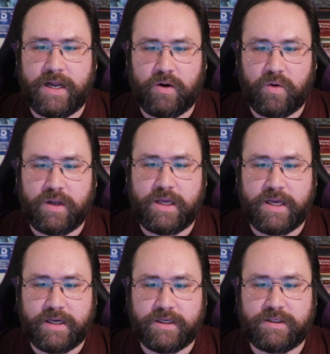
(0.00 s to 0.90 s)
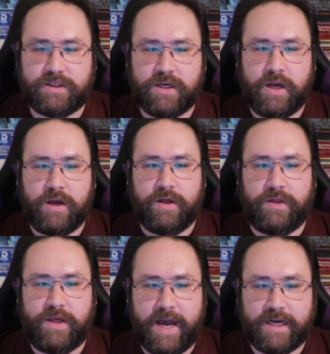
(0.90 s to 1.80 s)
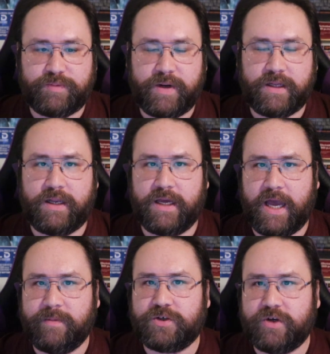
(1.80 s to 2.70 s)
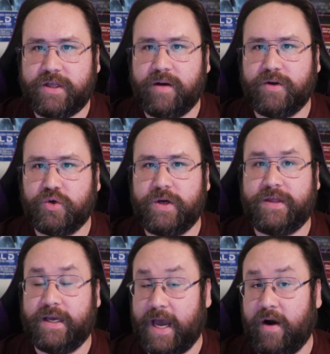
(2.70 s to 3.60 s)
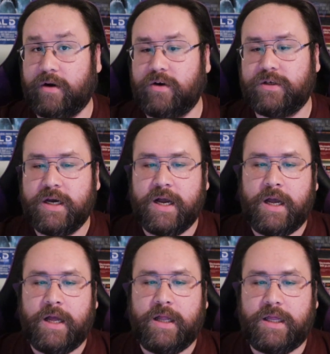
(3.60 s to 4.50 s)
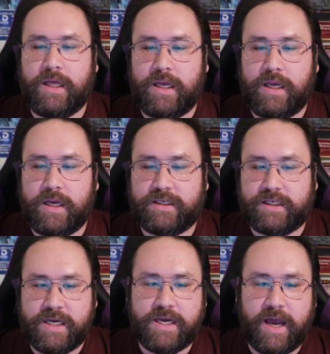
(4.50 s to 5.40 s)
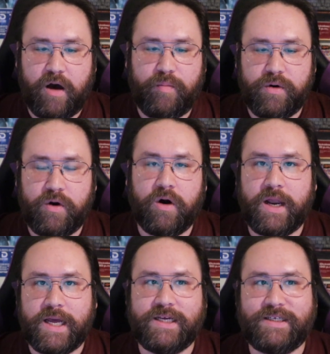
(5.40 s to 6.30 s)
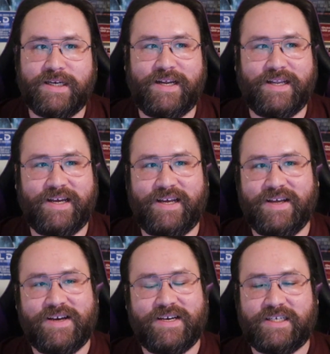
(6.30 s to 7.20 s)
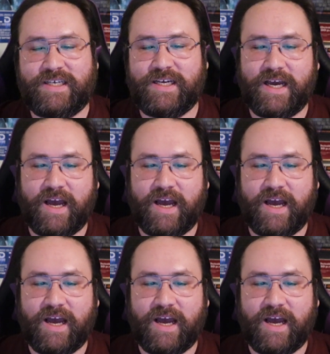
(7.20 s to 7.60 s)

Not only is the aspect and the chemistry there between the characters, the seeing how Bernard is and like seeing